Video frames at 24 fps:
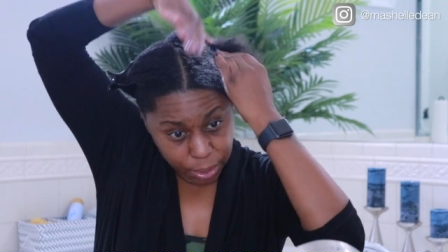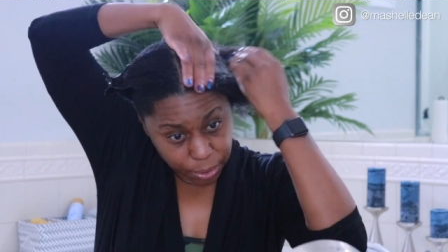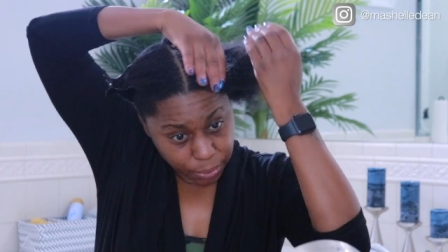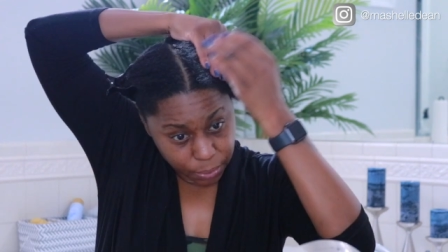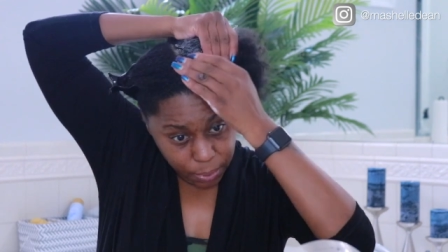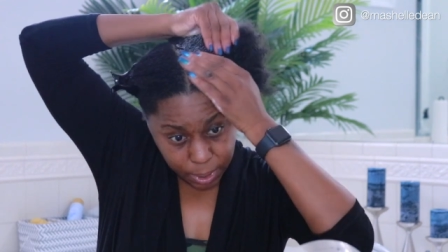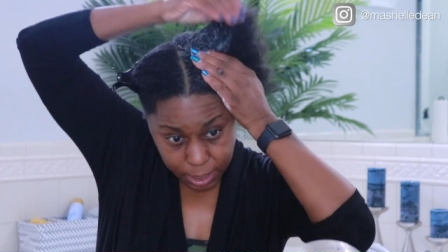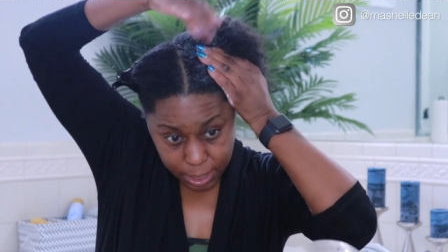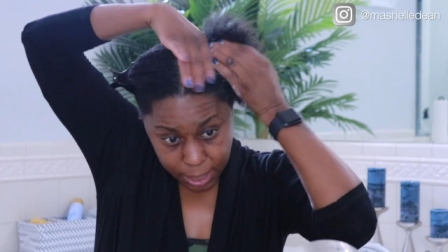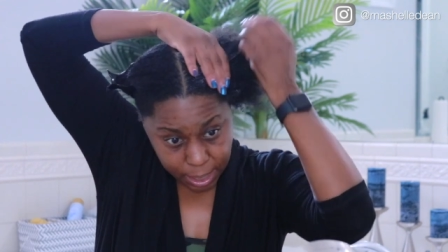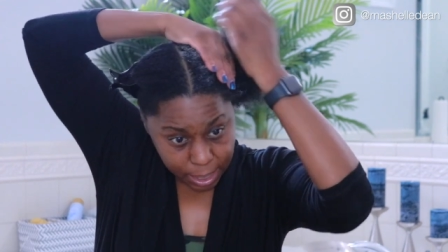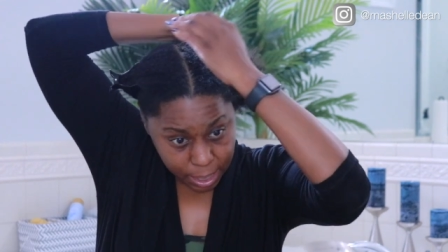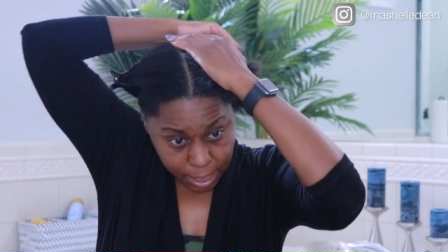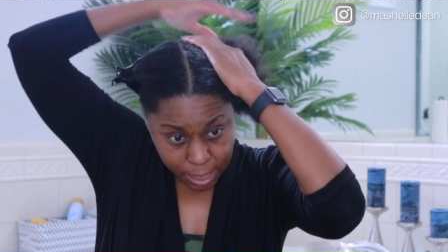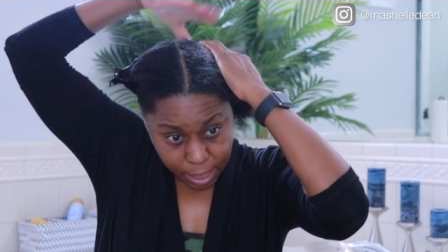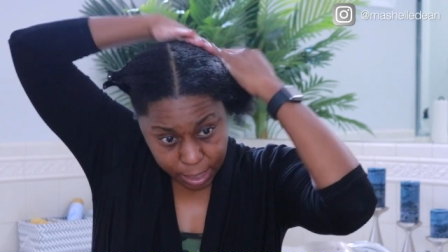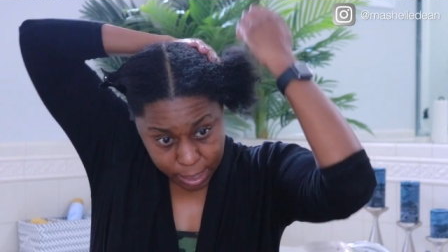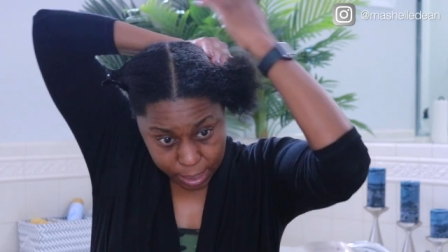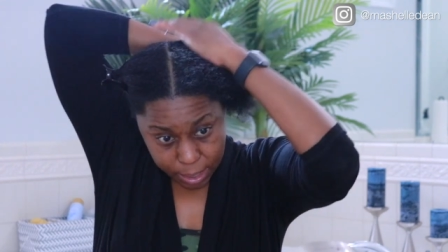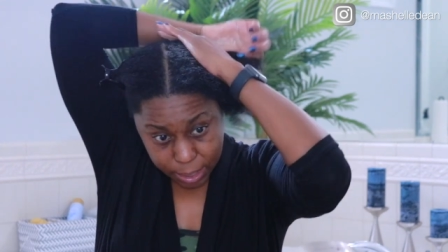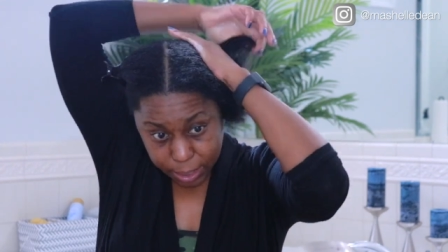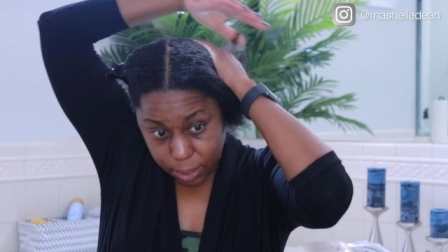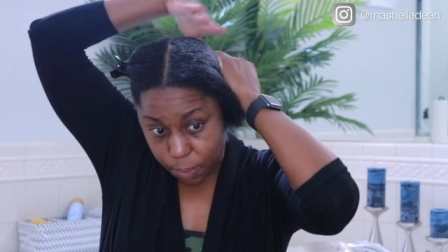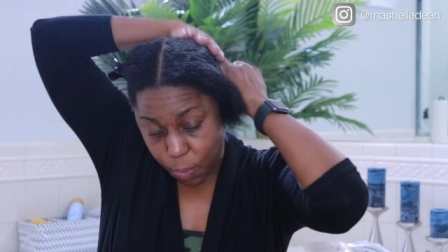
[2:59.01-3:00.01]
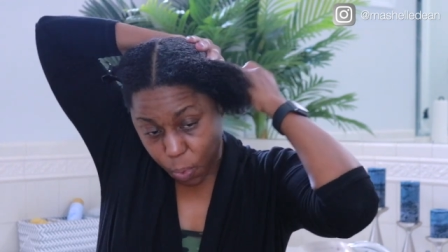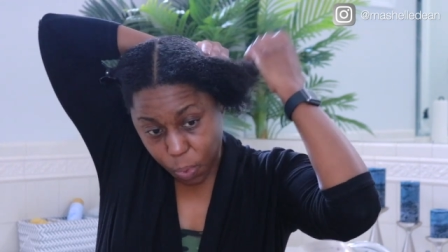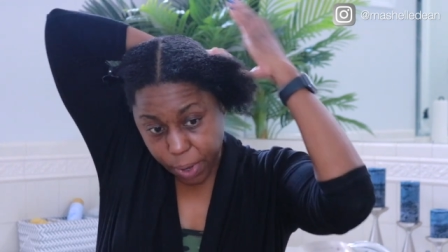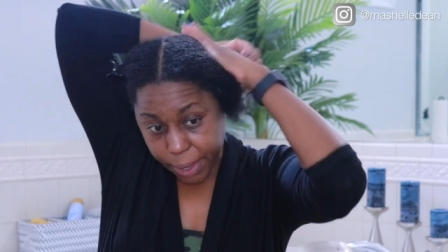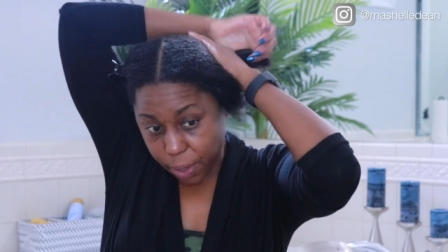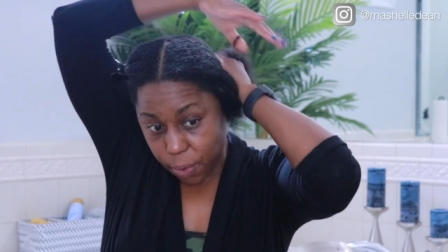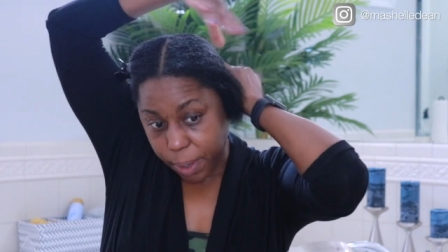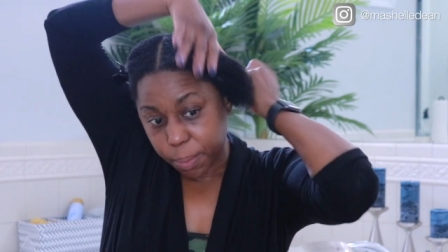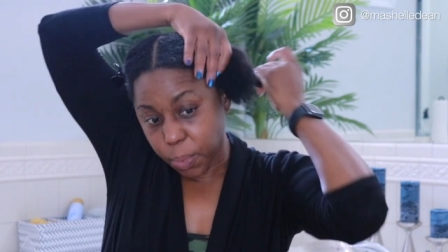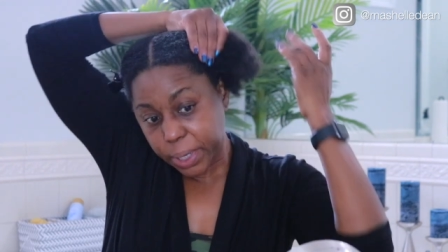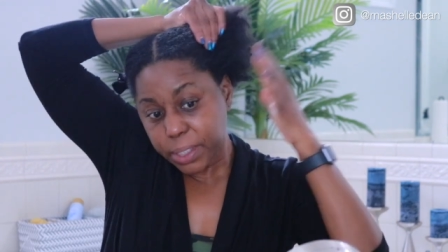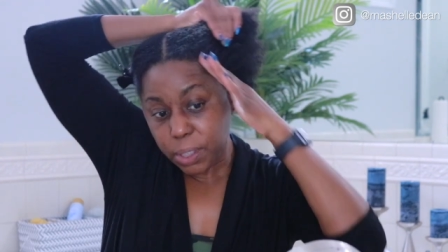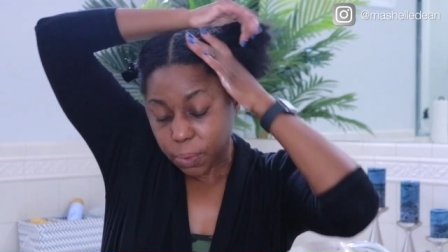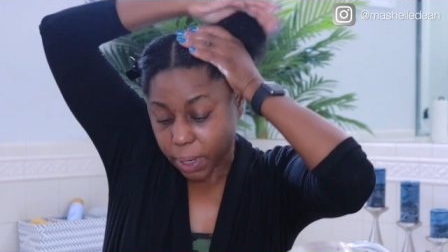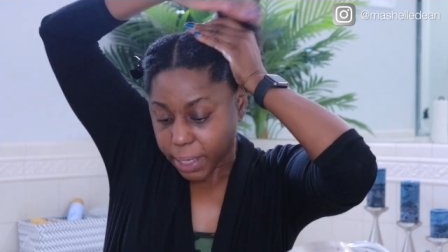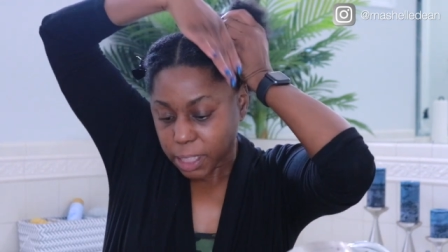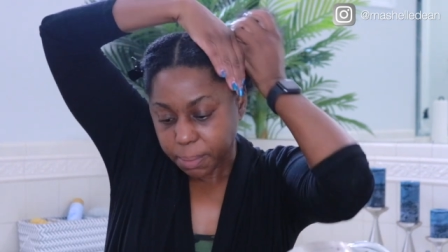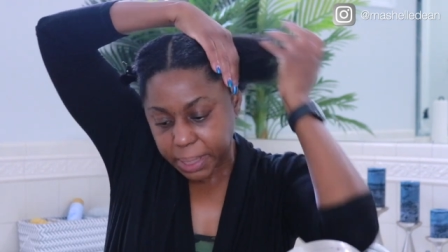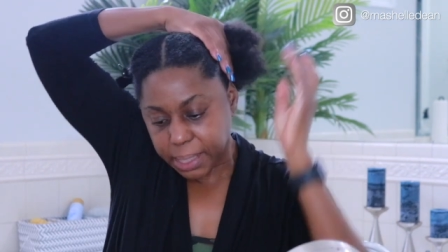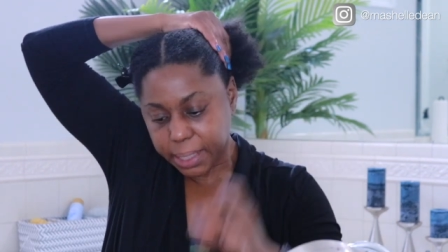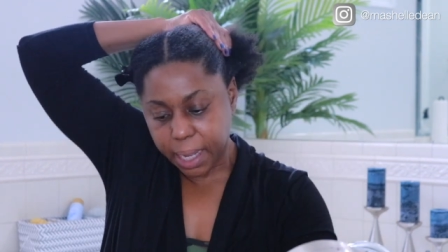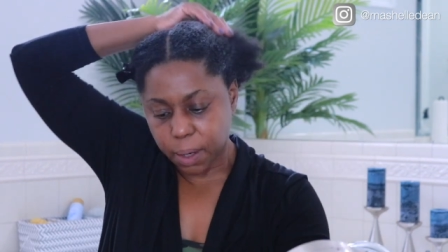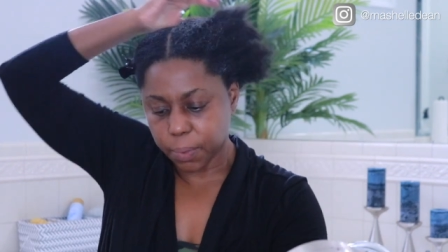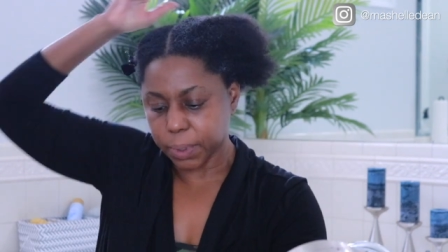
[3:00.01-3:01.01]
About once a week or so,
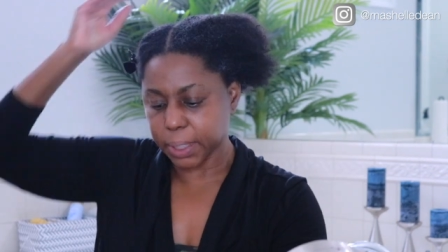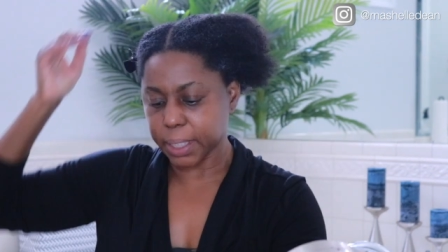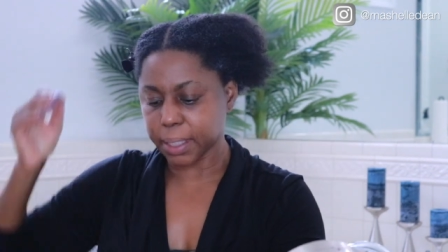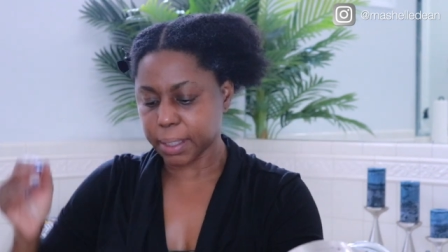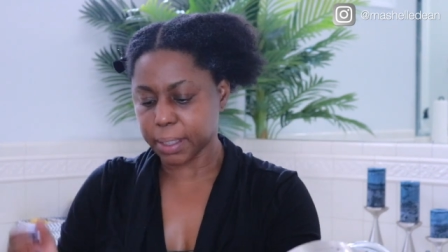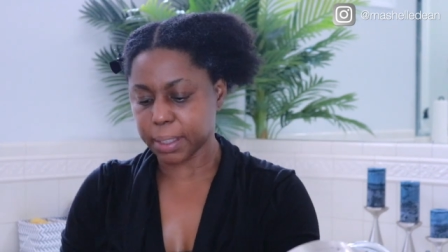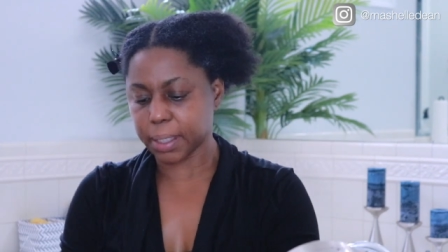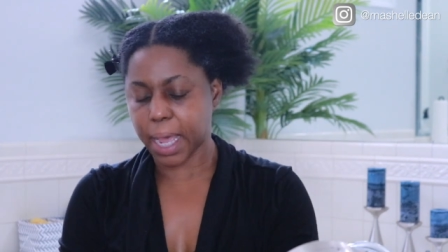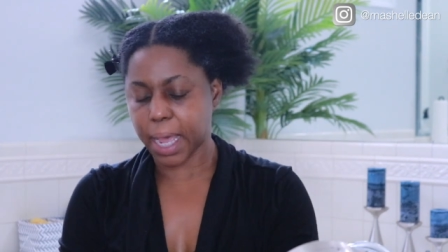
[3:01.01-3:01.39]
I like to